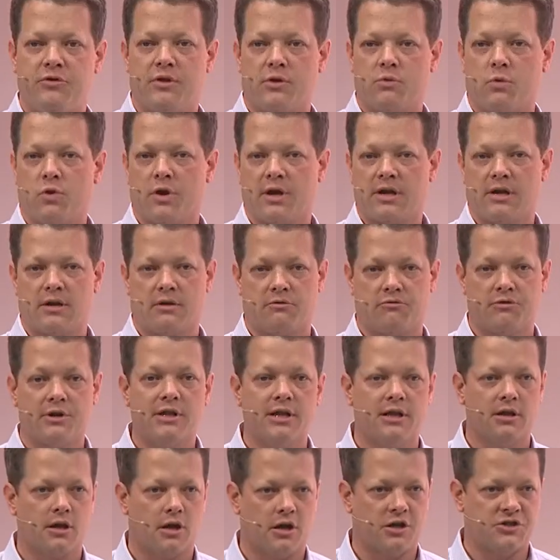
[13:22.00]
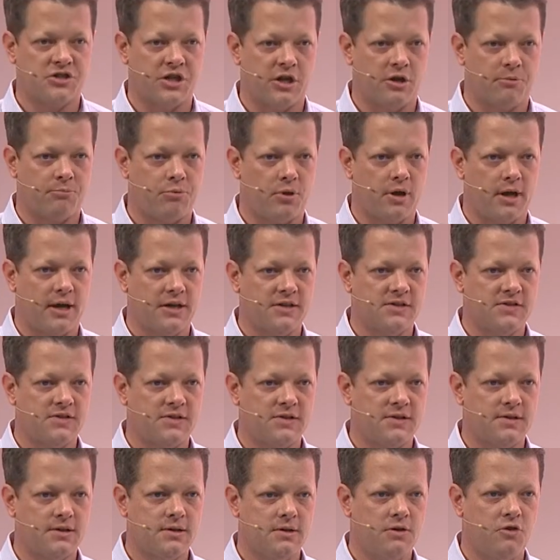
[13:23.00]
that work at a really large
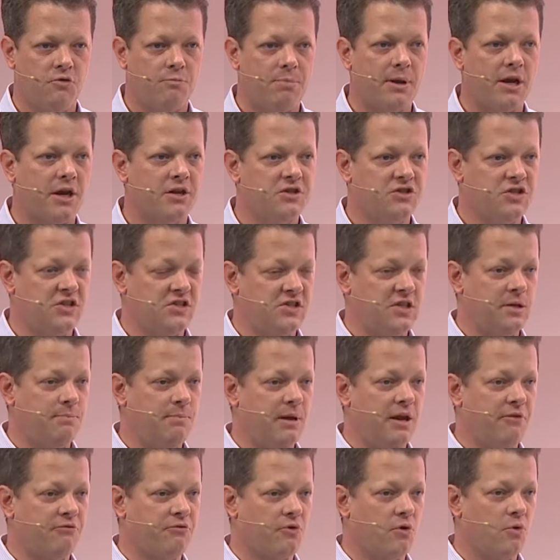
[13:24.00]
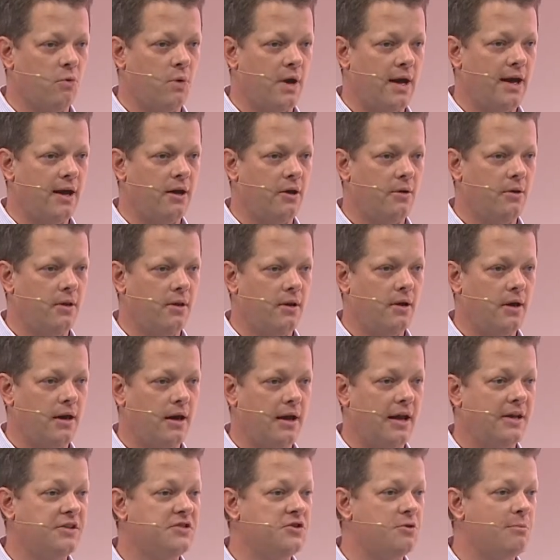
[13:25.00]
enterprise who've been on GCP for a while,
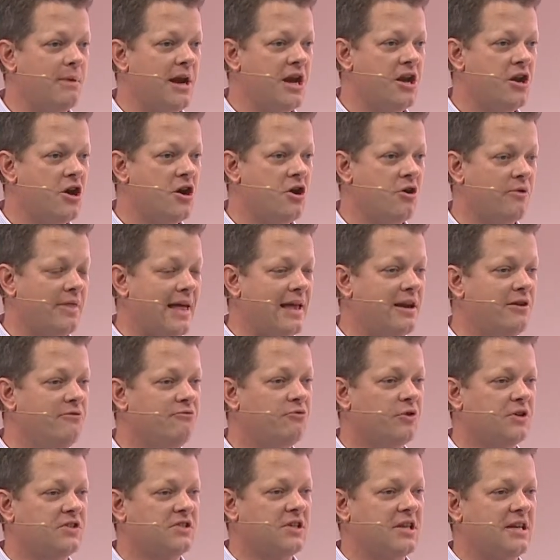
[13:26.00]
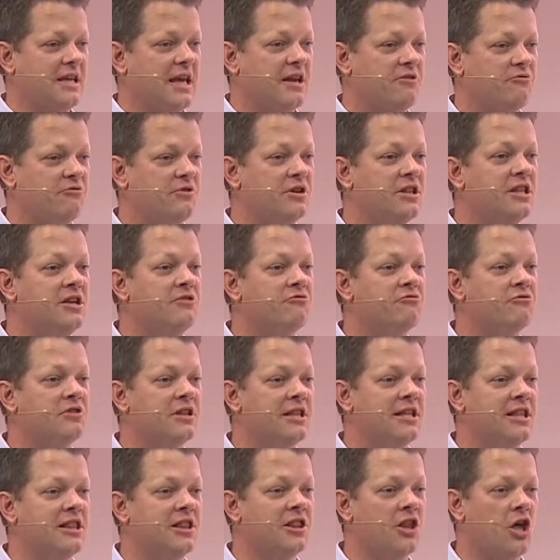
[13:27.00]
uh, as you may know, that invoice can get really,
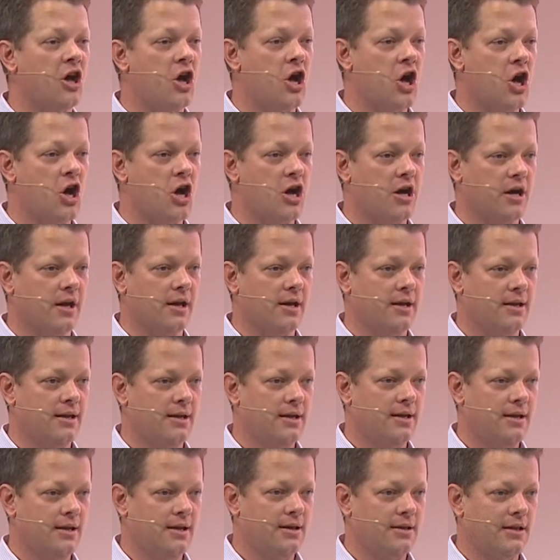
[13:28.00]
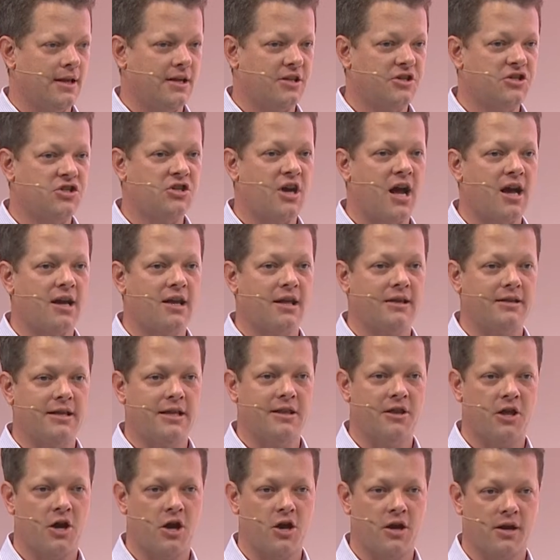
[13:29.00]
really long, like shockingly
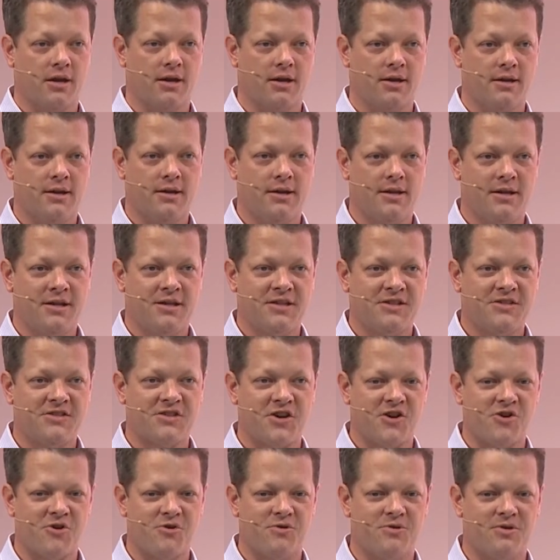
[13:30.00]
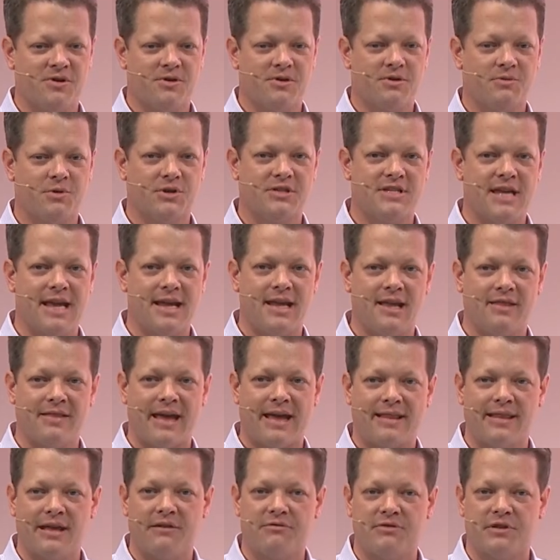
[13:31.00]
long. So we're taking
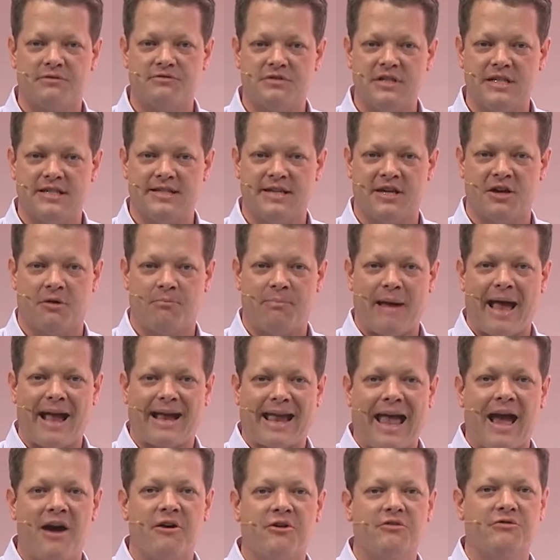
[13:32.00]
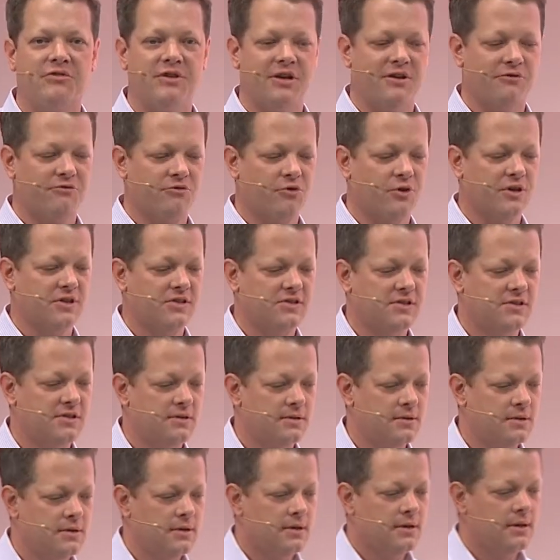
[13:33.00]
that level of detail back out of the invoice
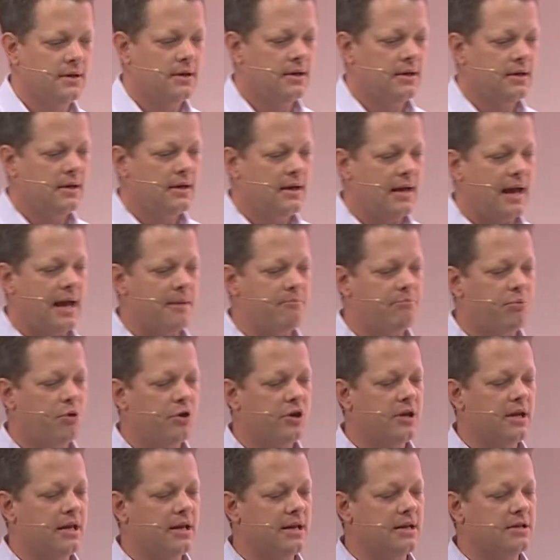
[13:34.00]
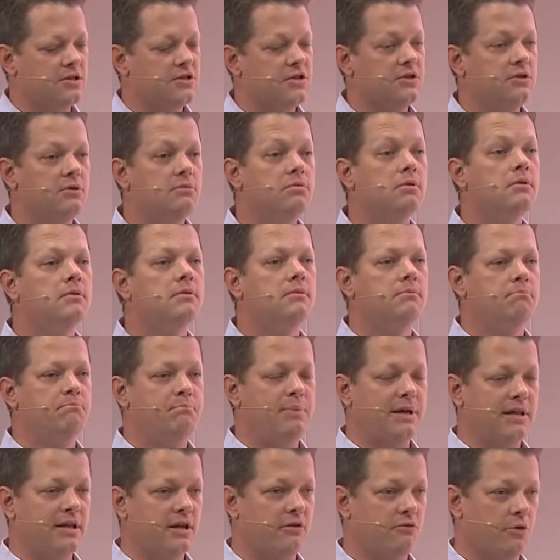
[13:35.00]
and putting it into
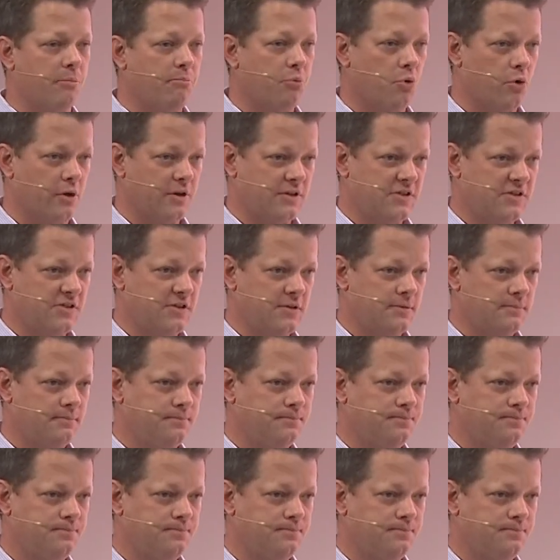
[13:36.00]
billing reports.